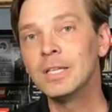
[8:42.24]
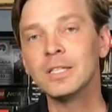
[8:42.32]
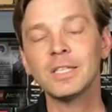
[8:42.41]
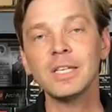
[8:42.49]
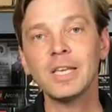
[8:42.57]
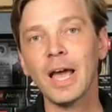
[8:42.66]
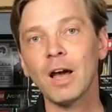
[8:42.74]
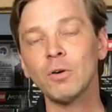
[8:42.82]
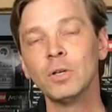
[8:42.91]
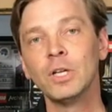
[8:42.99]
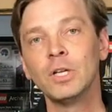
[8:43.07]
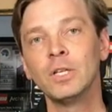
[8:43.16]
Sea
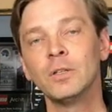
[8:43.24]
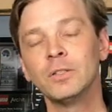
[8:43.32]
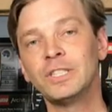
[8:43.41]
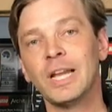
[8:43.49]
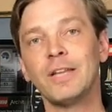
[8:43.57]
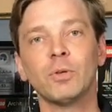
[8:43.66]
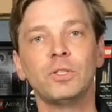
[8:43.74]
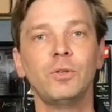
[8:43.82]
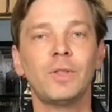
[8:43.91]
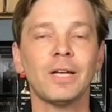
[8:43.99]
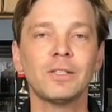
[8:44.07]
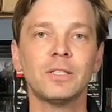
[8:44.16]
Cow, January
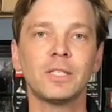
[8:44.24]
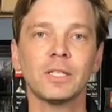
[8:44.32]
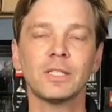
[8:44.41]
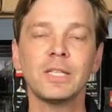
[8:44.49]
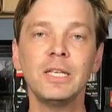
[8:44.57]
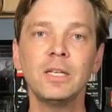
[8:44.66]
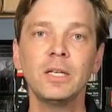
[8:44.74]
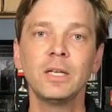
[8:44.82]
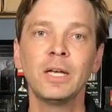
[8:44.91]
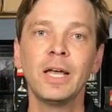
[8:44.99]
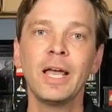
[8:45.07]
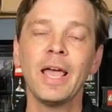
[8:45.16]
2016,
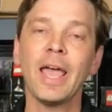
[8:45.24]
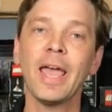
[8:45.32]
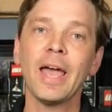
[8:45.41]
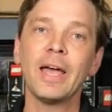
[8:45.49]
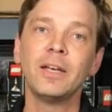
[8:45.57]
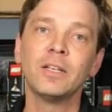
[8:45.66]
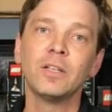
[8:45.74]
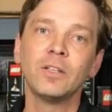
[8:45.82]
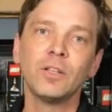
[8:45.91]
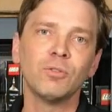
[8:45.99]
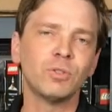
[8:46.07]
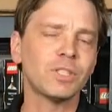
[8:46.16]
and
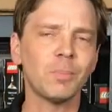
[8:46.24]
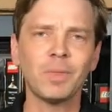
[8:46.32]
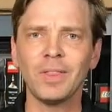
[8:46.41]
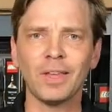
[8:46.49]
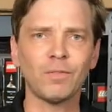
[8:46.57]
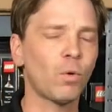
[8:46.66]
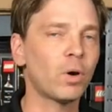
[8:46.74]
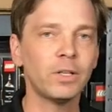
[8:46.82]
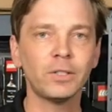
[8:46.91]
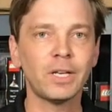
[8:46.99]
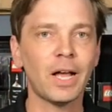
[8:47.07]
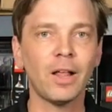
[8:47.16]
it was something like
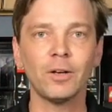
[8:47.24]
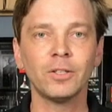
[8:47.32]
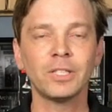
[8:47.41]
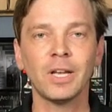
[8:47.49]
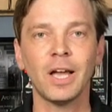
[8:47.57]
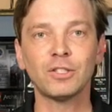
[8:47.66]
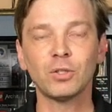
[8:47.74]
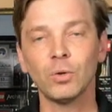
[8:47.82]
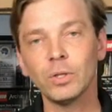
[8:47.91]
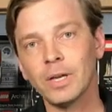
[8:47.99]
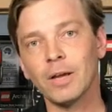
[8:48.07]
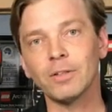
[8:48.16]
$400. I
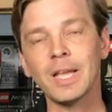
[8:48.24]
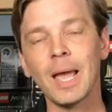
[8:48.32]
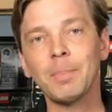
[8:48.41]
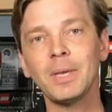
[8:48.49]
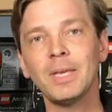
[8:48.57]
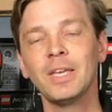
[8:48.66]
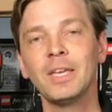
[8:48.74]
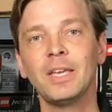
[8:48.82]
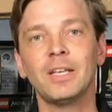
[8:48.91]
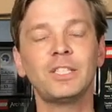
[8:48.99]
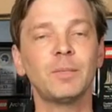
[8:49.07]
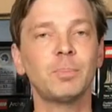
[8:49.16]
sold it, I was happy,
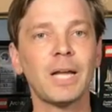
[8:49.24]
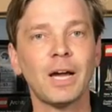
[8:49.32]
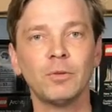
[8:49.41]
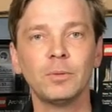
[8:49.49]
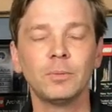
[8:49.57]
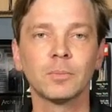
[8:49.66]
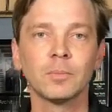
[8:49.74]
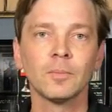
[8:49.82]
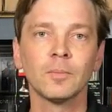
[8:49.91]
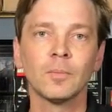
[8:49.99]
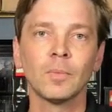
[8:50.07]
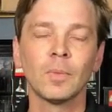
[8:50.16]
it shipped out,
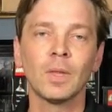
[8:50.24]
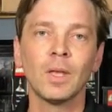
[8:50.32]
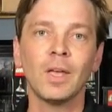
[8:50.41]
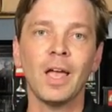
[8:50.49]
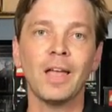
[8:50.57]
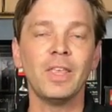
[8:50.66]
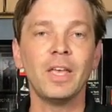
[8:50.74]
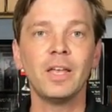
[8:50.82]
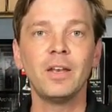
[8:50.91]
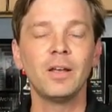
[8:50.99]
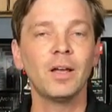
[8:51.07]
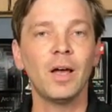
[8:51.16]
and
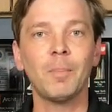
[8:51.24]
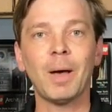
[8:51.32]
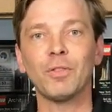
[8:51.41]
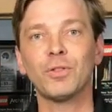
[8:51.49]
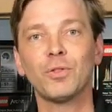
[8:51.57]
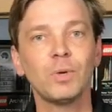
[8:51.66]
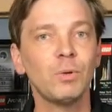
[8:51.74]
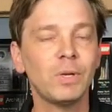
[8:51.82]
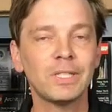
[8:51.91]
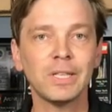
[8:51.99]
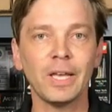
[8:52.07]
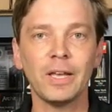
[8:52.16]
then about 3
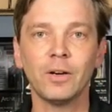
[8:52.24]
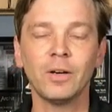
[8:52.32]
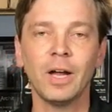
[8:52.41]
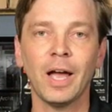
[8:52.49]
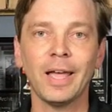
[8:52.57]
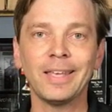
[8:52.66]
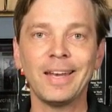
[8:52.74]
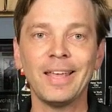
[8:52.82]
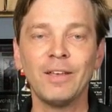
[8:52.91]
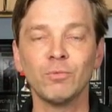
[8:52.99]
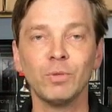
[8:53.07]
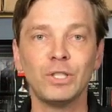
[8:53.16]
weeks later, I get
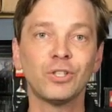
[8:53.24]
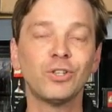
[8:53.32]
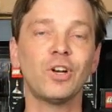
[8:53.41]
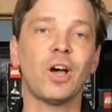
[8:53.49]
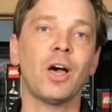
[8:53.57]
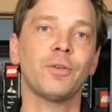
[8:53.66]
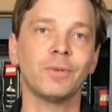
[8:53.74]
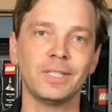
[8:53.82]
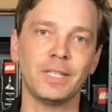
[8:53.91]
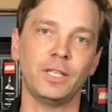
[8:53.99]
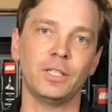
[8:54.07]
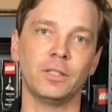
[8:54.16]
a return
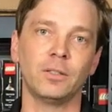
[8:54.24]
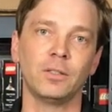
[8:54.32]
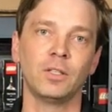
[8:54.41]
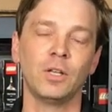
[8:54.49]
authorization,